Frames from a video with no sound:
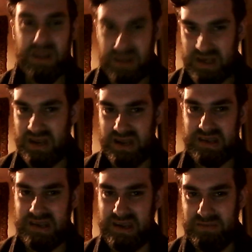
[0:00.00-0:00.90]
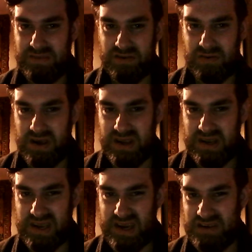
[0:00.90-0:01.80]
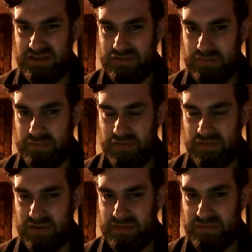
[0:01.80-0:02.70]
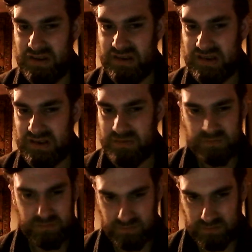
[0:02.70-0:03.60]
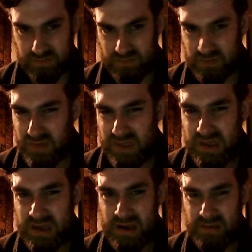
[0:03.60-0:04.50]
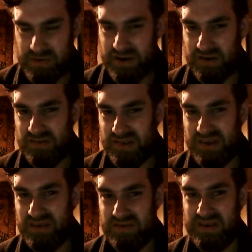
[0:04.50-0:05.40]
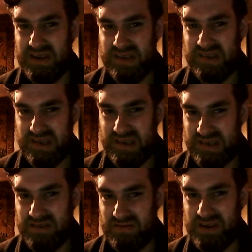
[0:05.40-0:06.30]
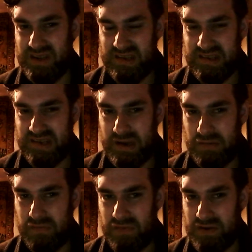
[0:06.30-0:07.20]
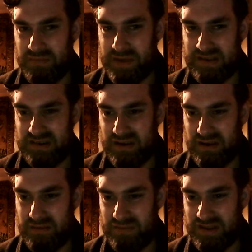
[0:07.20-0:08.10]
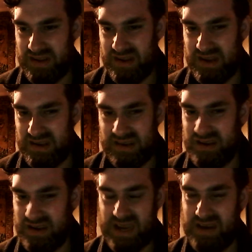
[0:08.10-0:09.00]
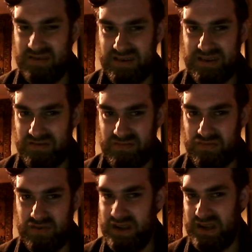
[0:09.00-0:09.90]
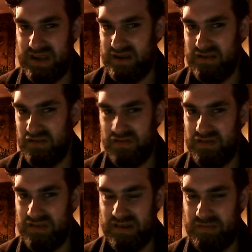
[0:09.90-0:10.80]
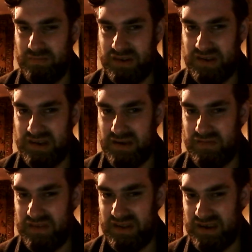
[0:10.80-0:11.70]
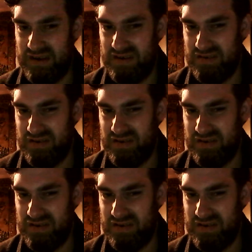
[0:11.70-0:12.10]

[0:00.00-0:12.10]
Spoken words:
then it seems quite a natural performance. But also, it's a really tough film at times, and her character really goes through some stuff. So